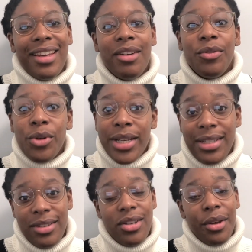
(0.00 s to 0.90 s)
Avoid
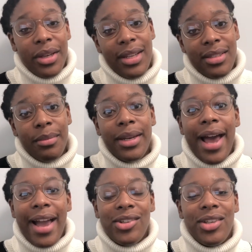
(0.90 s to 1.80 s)
tokenism and
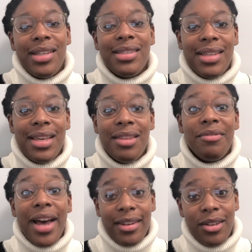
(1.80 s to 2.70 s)
actually see the
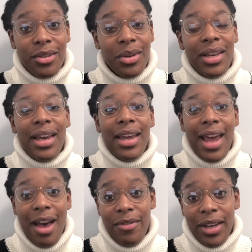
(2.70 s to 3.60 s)
value in
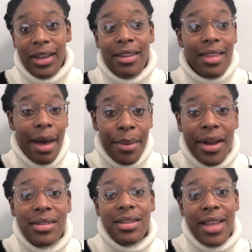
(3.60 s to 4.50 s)
having that
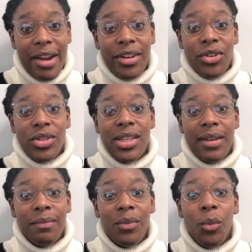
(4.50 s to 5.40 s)
person there in your
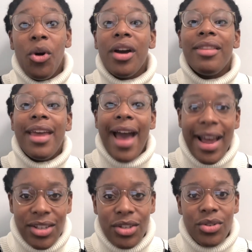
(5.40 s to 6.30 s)
team. What can they
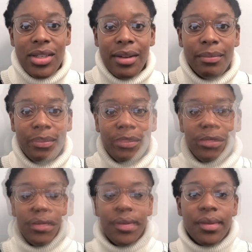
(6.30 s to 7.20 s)
add to your team?
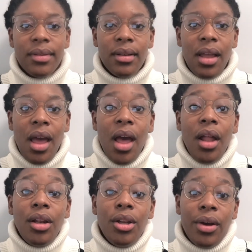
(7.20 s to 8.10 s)

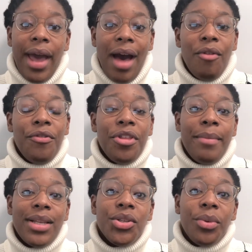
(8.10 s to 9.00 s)
Look out for the
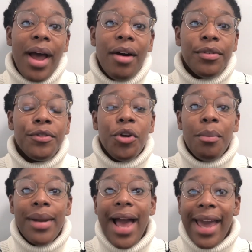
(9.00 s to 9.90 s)
mental health of your
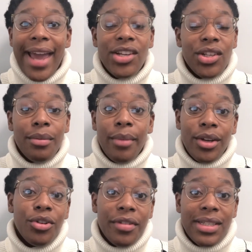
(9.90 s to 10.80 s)
Black, Asian and
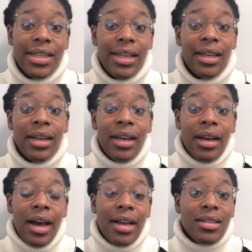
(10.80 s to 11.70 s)
minority
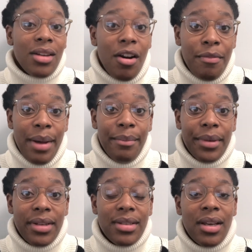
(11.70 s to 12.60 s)
staff
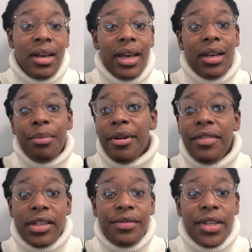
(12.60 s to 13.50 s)
members. In a
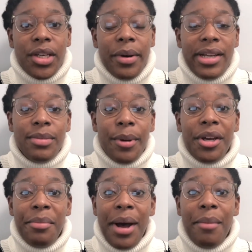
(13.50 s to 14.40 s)
previous video, I spoke
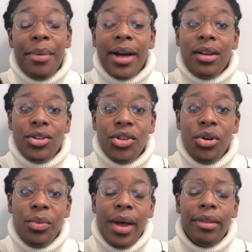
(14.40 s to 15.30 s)
about
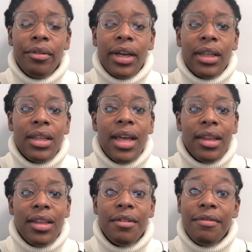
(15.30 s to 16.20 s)
biological weathering
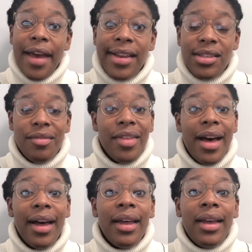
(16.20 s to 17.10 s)
and the effects of
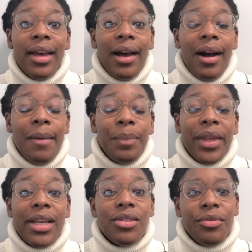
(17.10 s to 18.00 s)
that. And
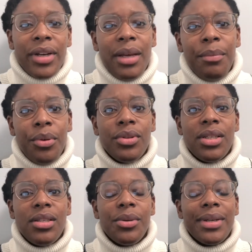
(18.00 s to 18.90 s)
it's really
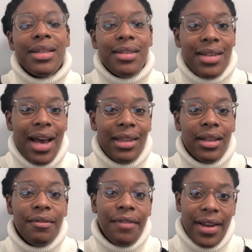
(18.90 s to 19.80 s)
important to understand
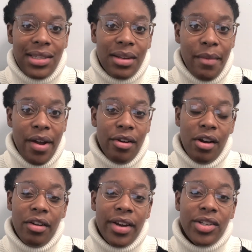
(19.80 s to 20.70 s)
that facing
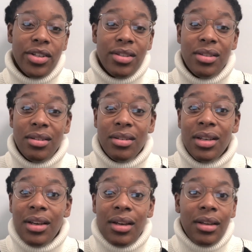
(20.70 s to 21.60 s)
microaggressions and,
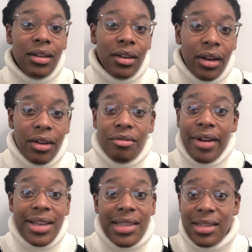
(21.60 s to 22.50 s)
you know,
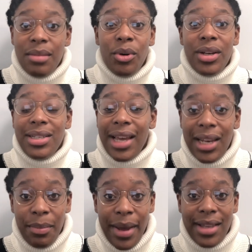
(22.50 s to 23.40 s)
racism on a
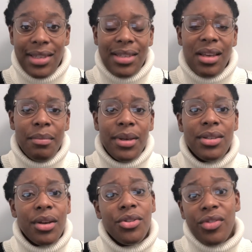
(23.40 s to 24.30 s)
daily basis can be
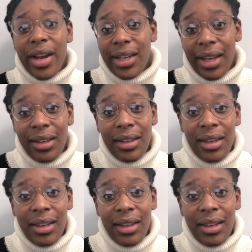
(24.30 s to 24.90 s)
so draining.